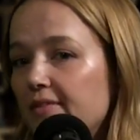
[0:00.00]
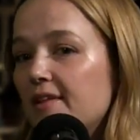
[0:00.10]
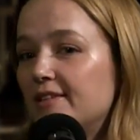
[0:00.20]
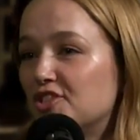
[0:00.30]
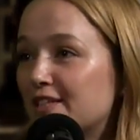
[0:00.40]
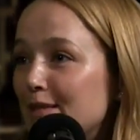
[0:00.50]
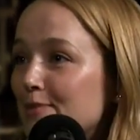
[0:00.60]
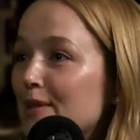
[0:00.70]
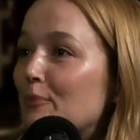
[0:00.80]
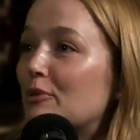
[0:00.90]
it just keeps
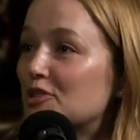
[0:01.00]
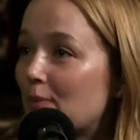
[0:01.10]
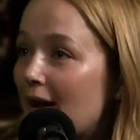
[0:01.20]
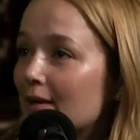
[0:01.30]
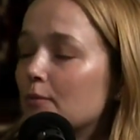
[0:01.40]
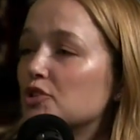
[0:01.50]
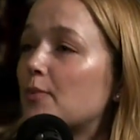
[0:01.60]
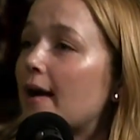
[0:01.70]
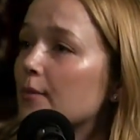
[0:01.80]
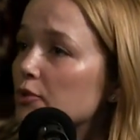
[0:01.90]
getting pushed back and pushed
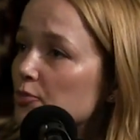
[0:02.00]
back and pushed